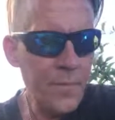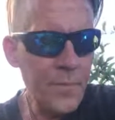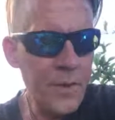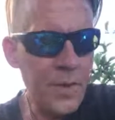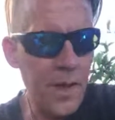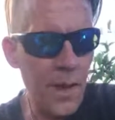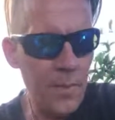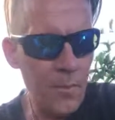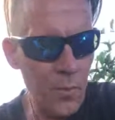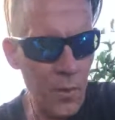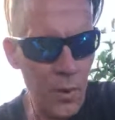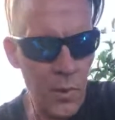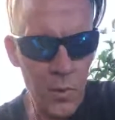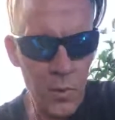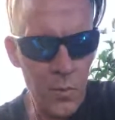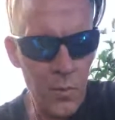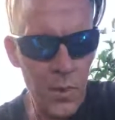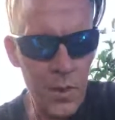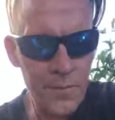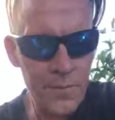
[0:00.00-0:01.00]

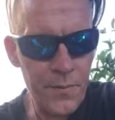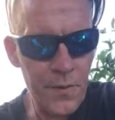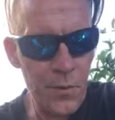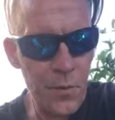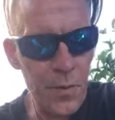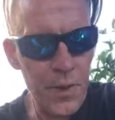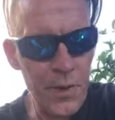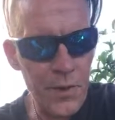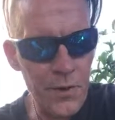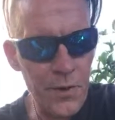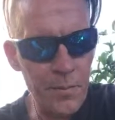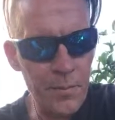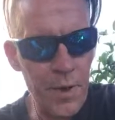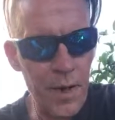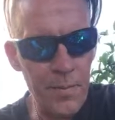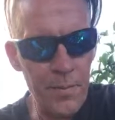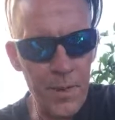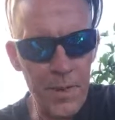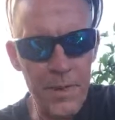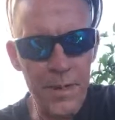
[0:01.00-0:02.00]
Gumroad, when there's a
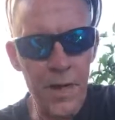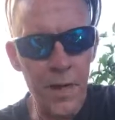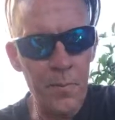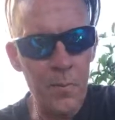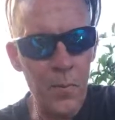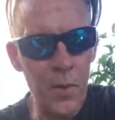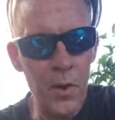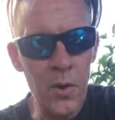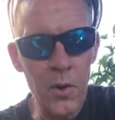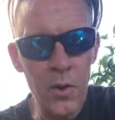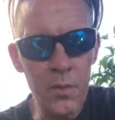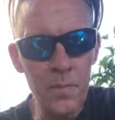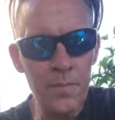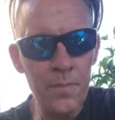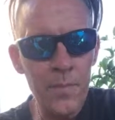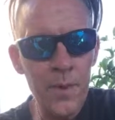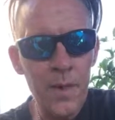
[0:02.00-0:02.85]
problem with Gumroad,